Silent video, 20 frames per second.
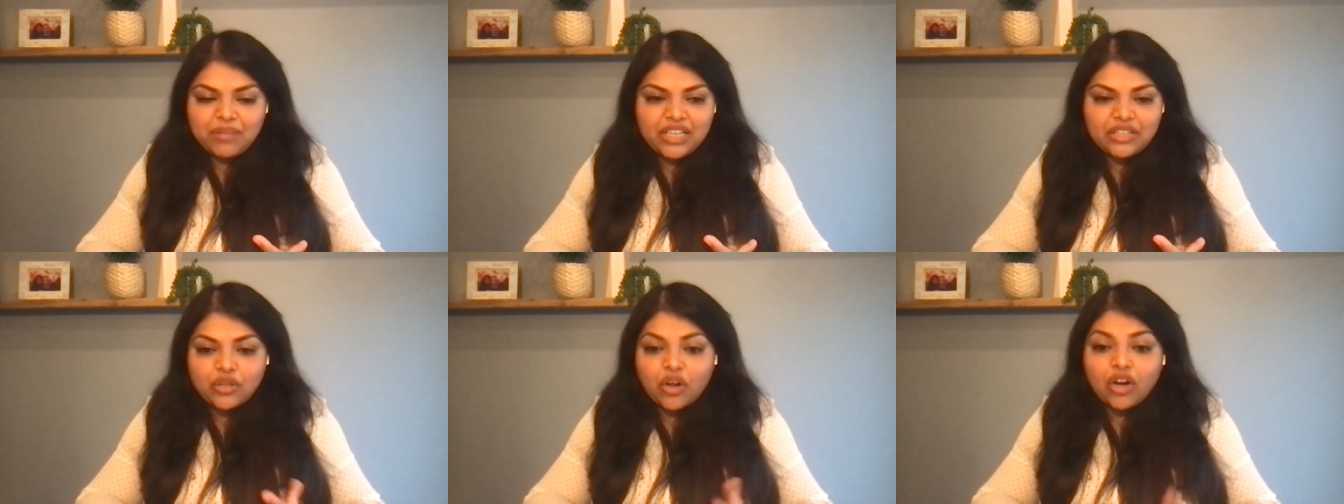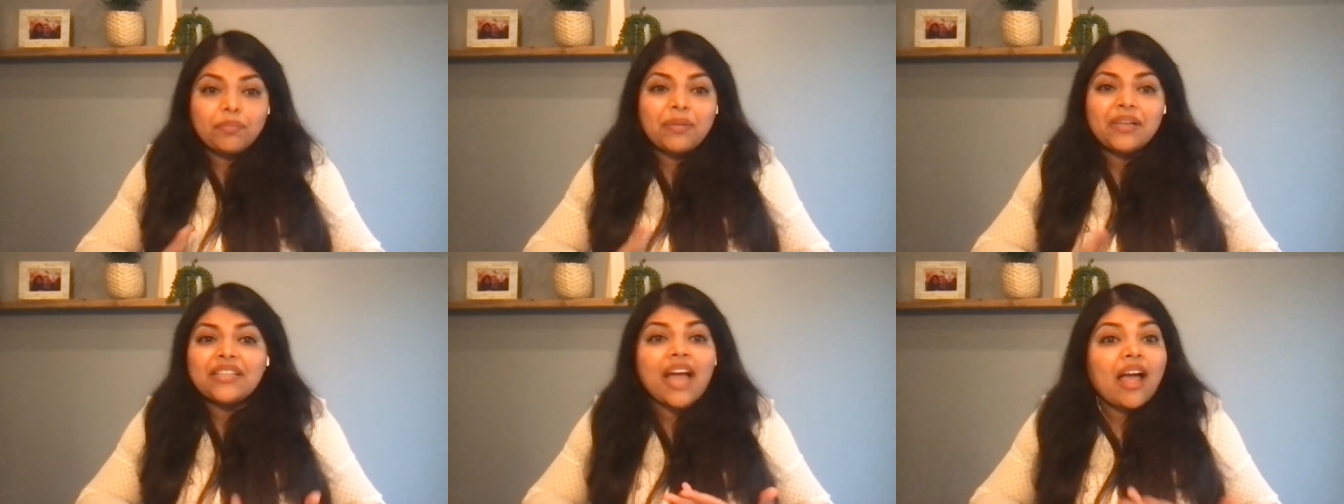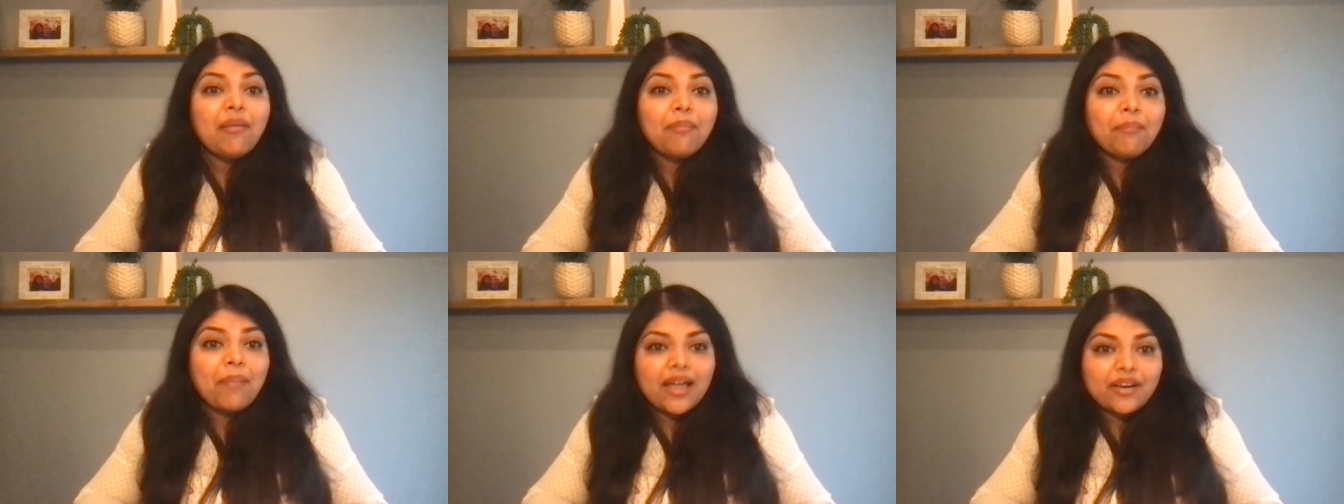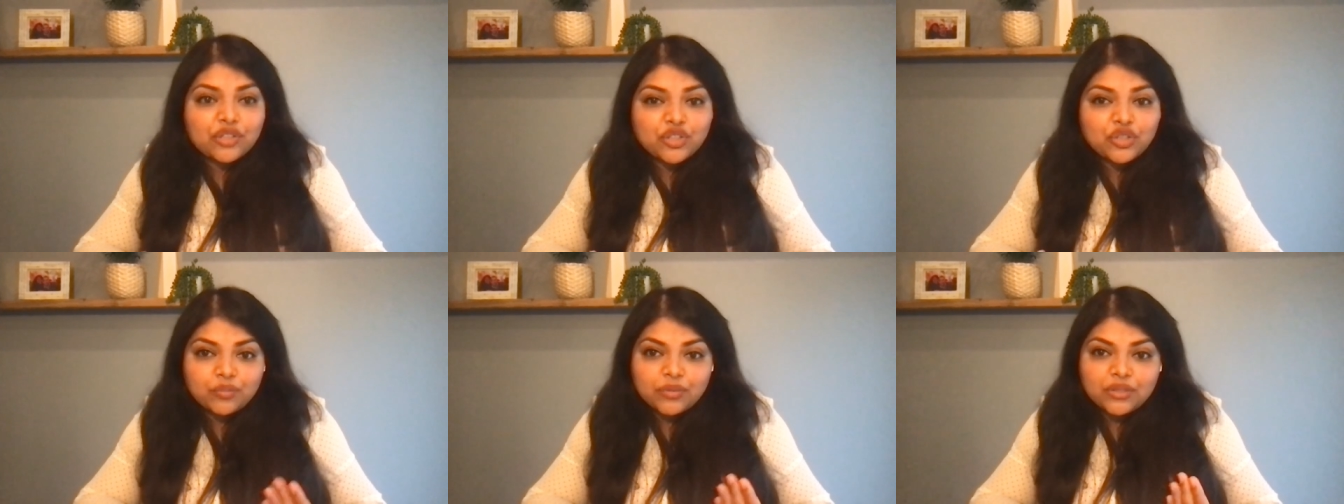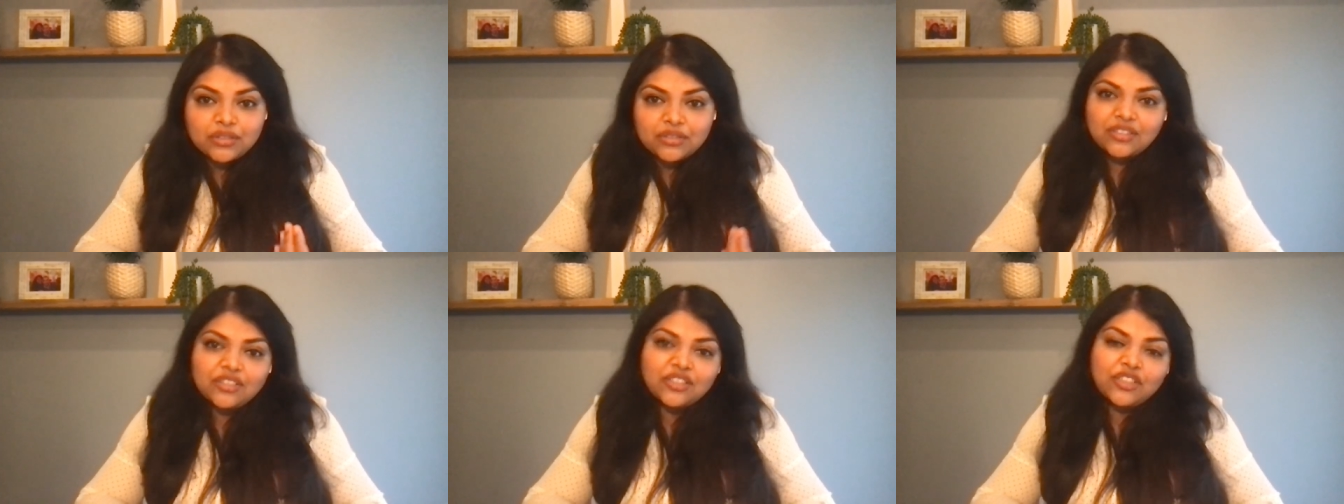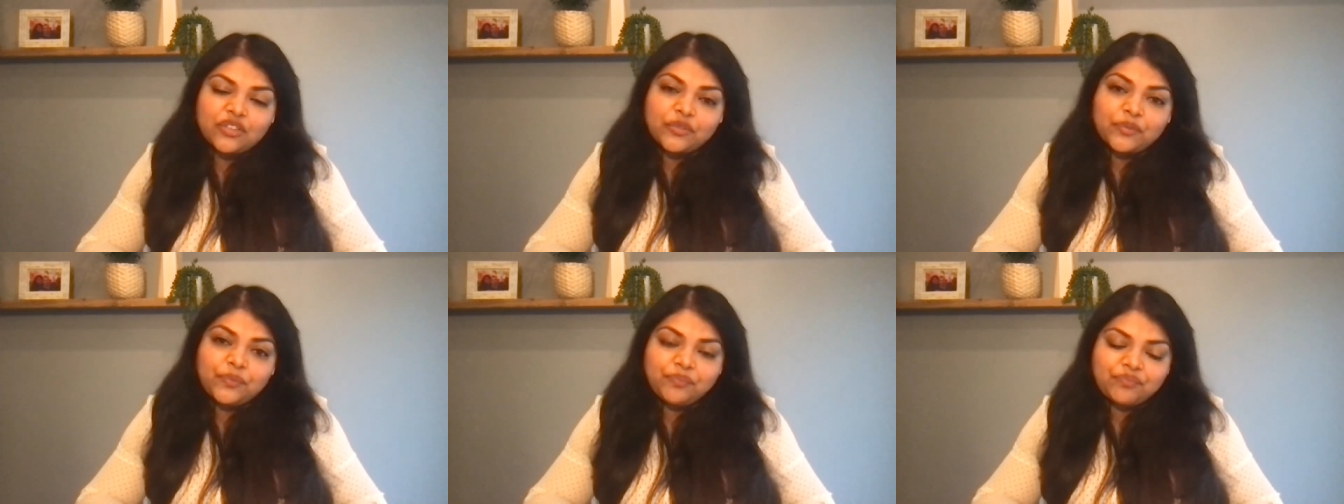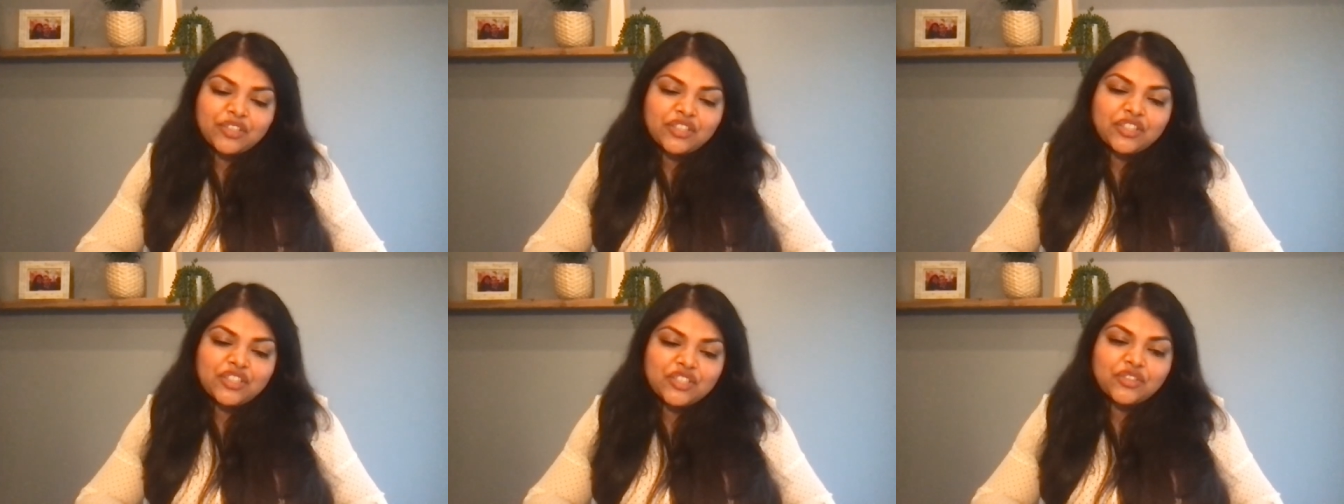taught me time management,
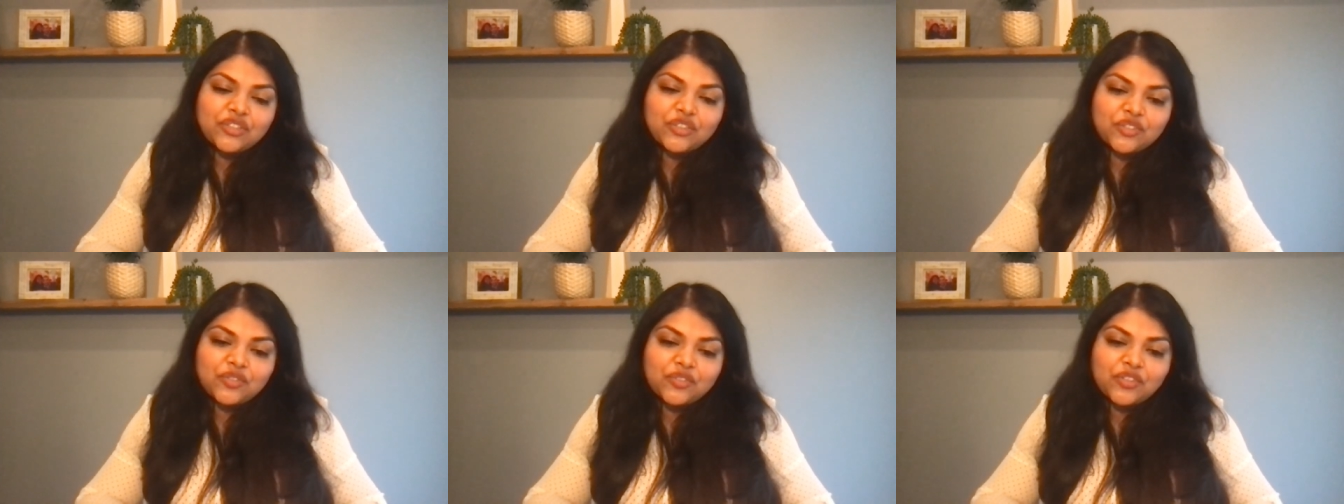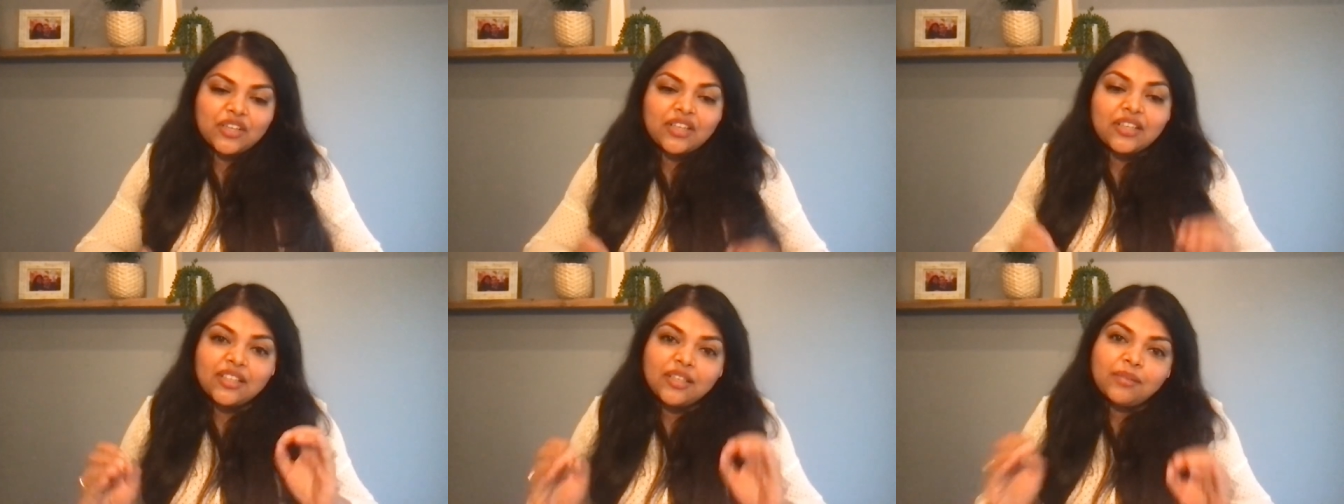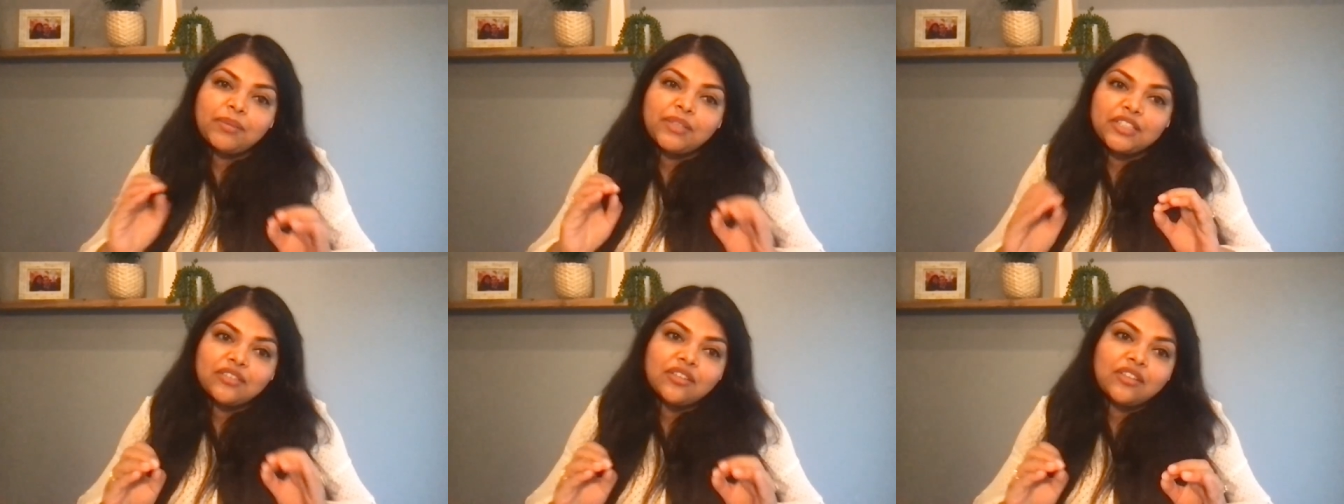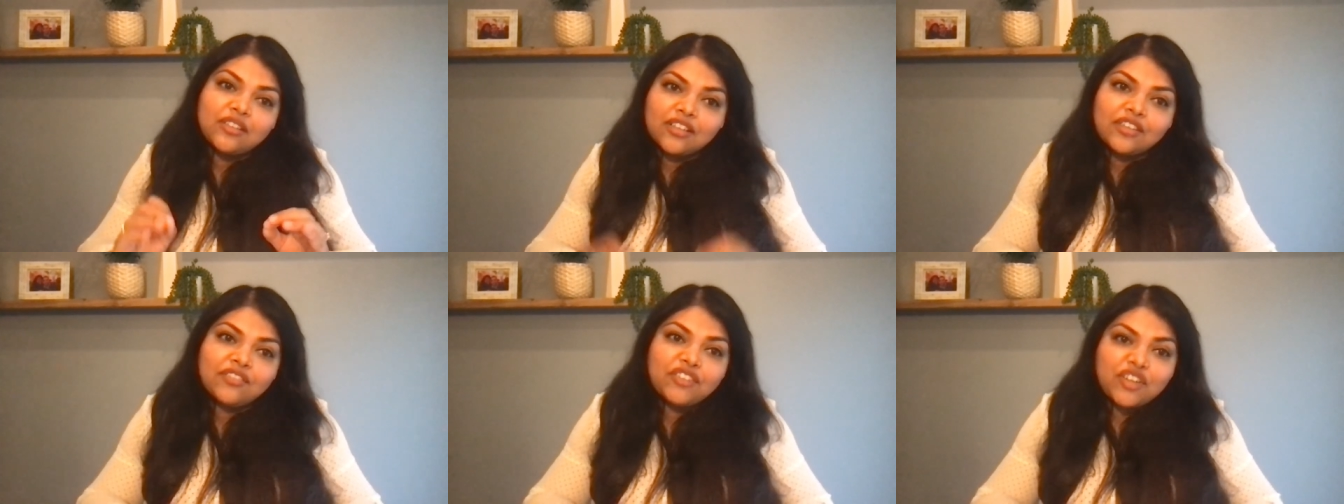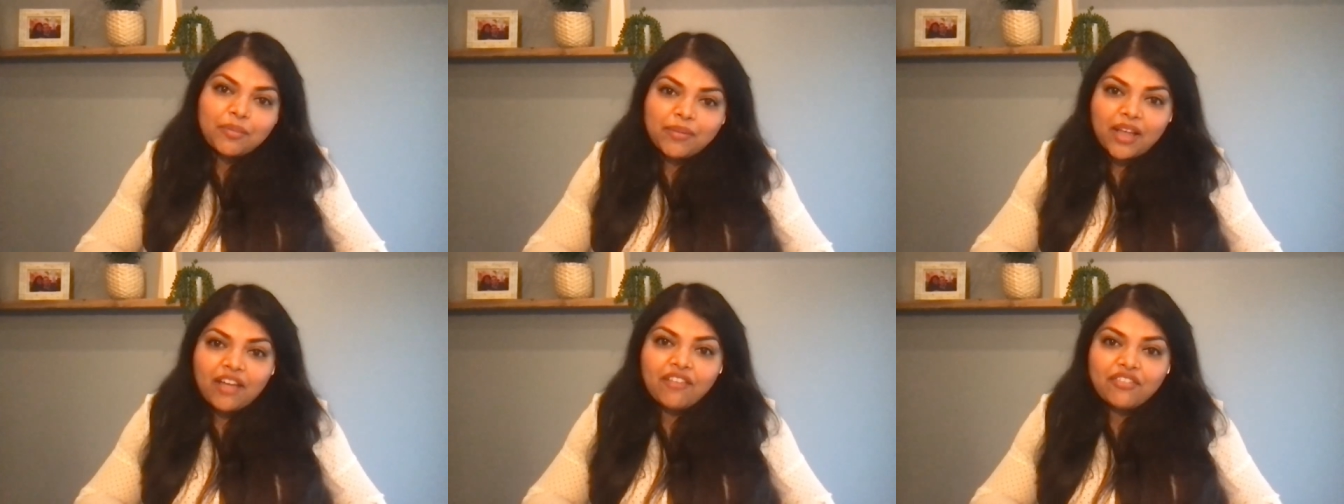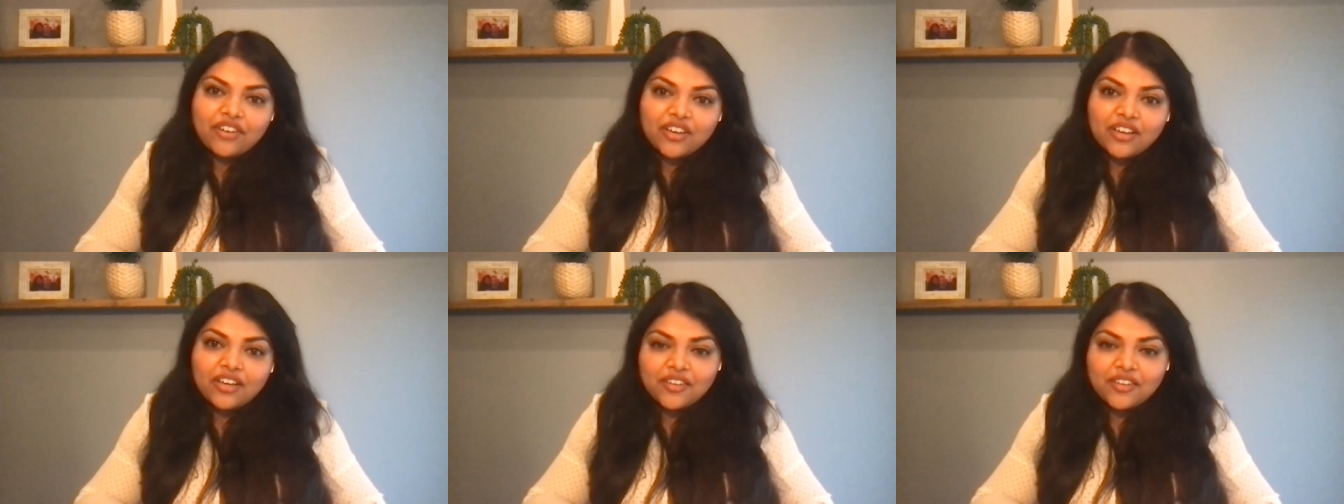So a little bit to learn from every...